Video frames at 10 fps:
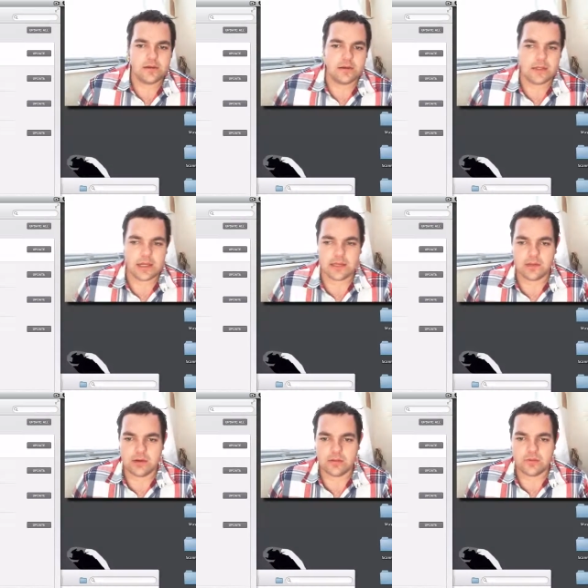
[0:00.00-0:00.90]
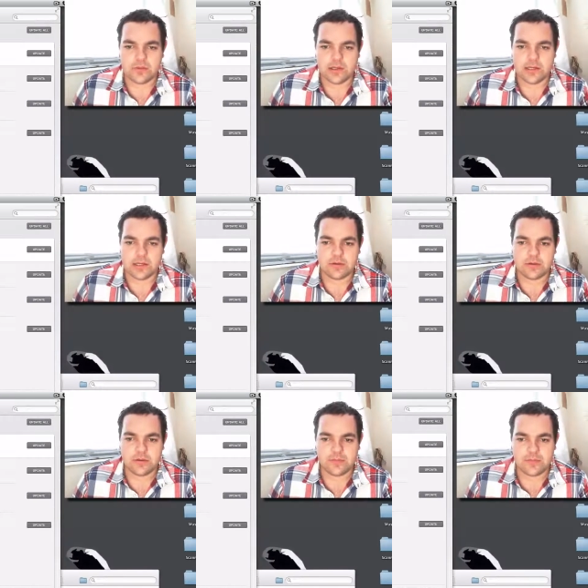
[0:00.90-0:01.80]
And there are more detailed
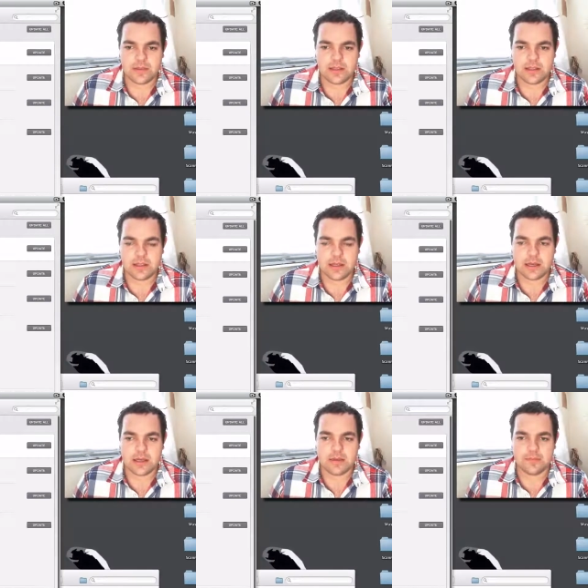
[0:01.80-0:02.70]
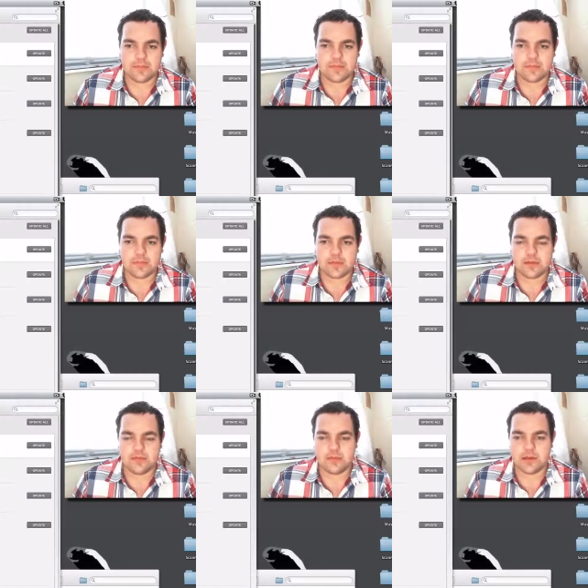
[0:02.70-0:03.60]
um,
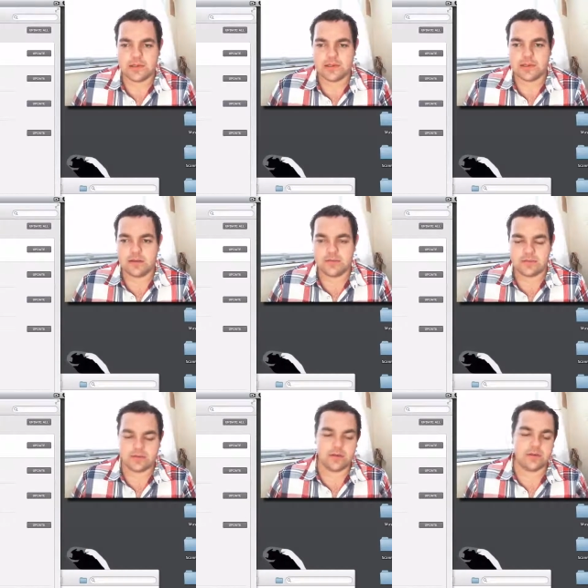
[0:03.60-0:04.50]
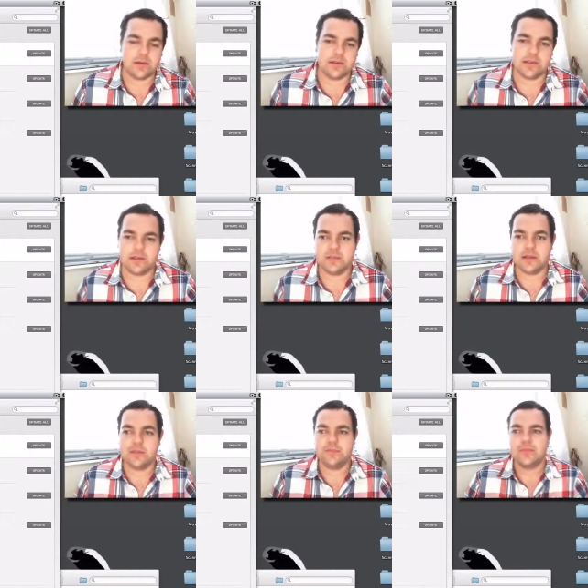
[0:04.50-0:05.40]
things that have gone on in this update.